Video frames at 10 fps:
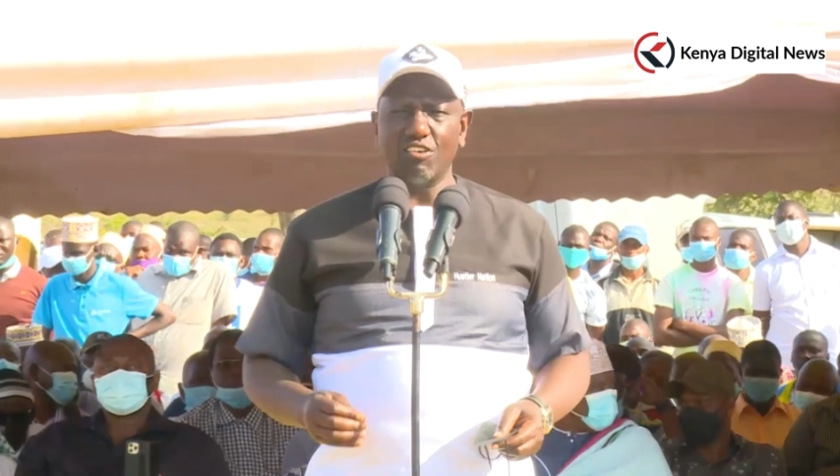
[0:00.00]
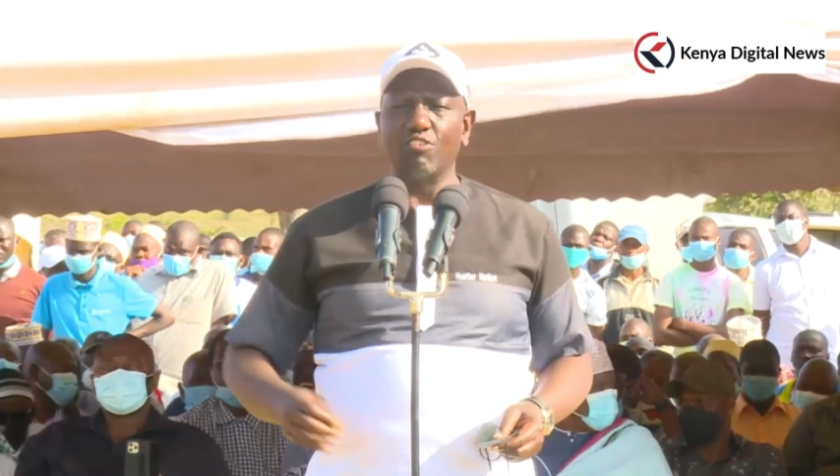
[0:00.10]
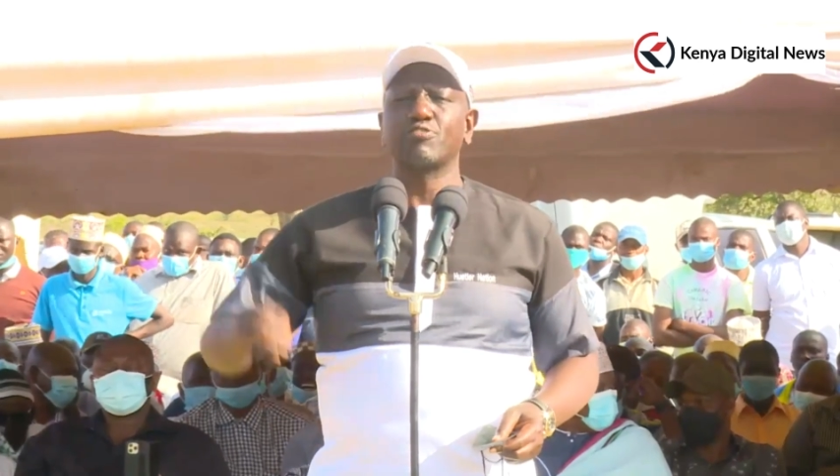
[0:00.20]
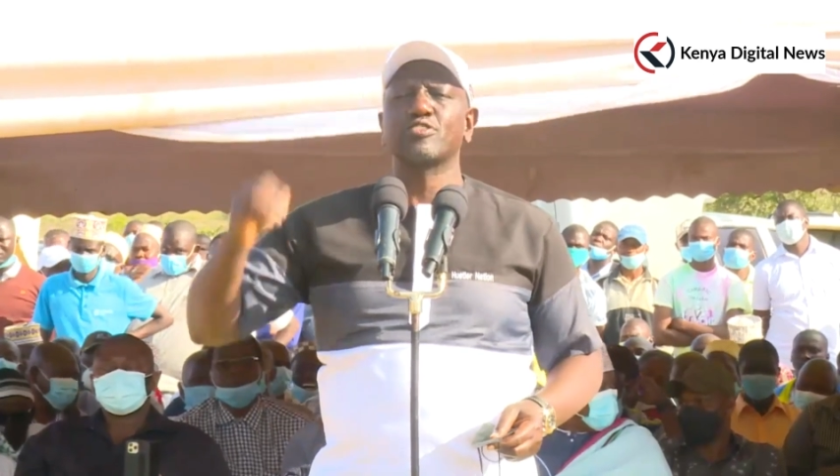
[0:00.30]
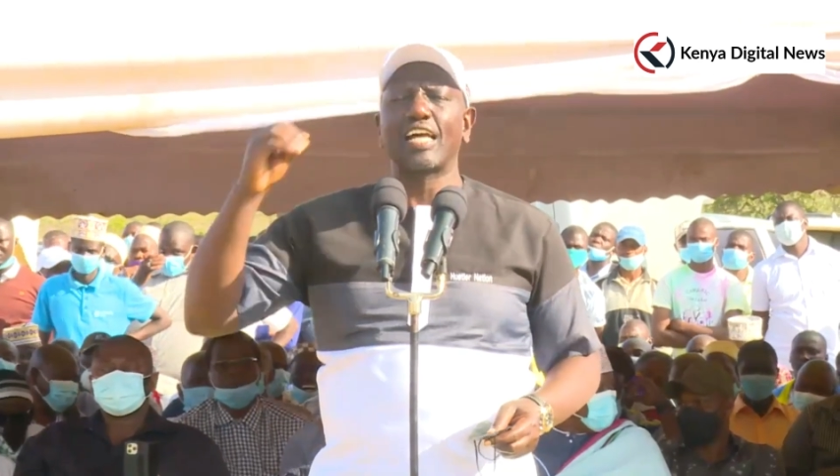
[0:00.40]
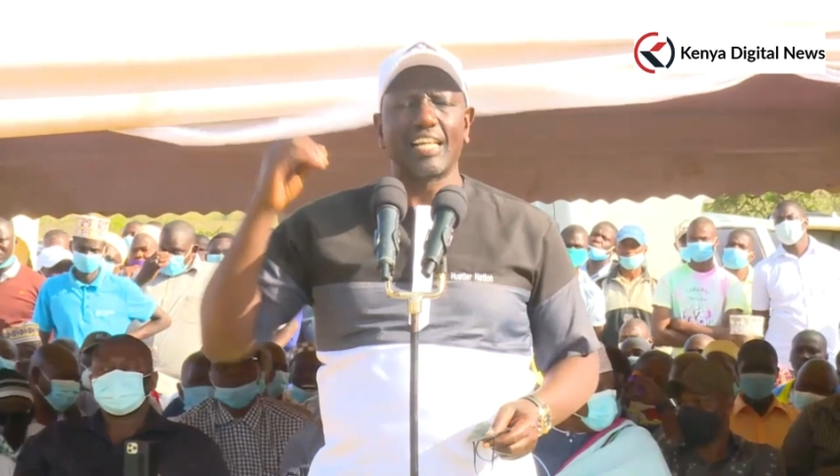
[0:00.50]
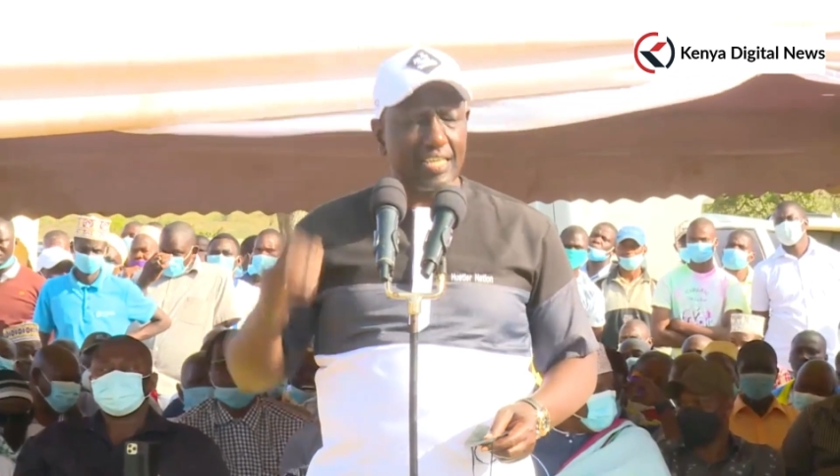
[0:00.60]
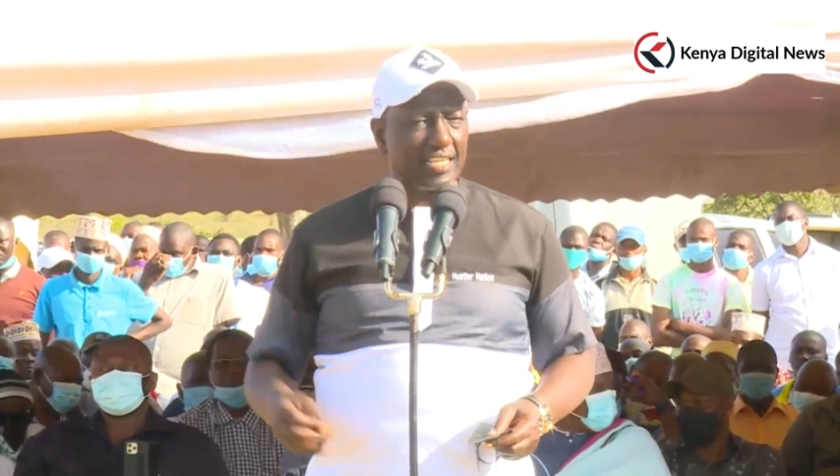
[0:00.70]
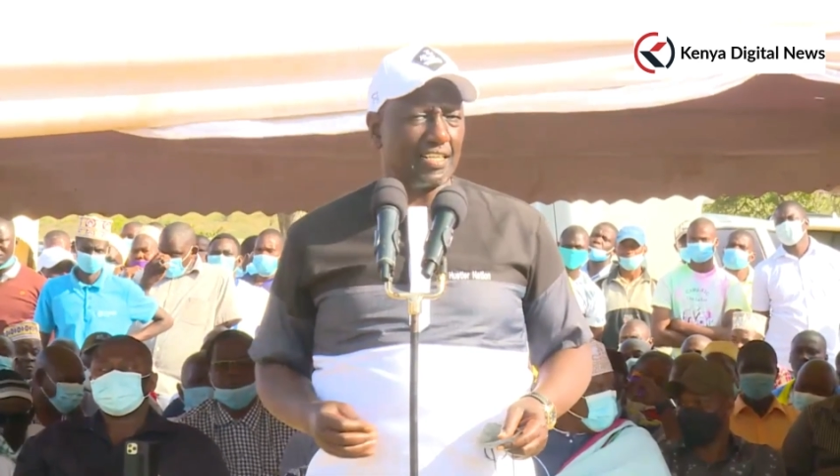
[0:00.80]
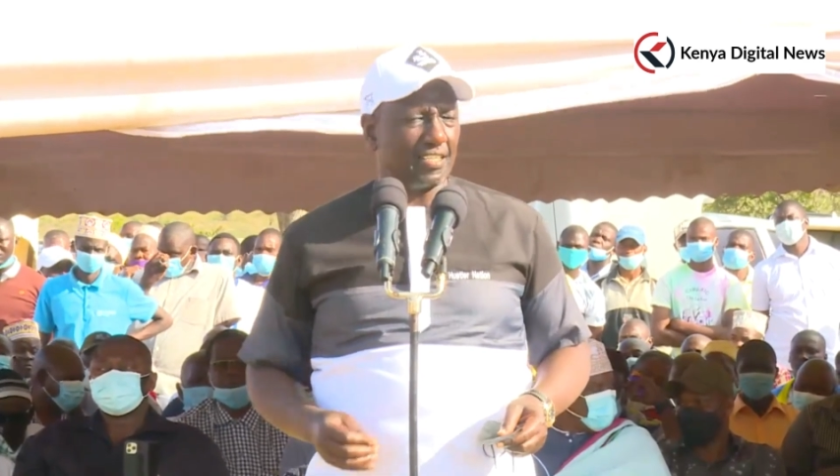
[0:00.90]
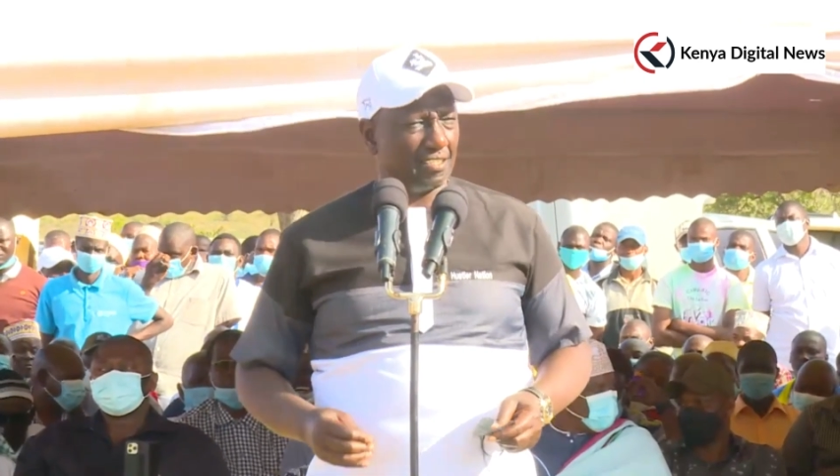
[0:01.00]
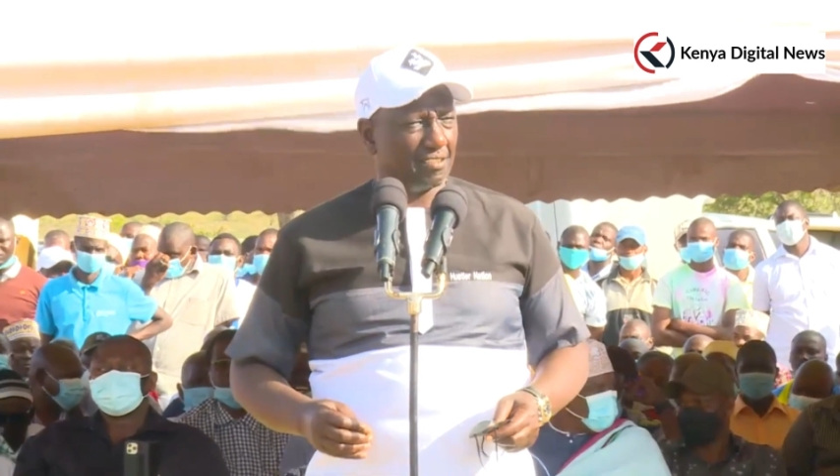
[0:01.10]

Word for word: of surrendering.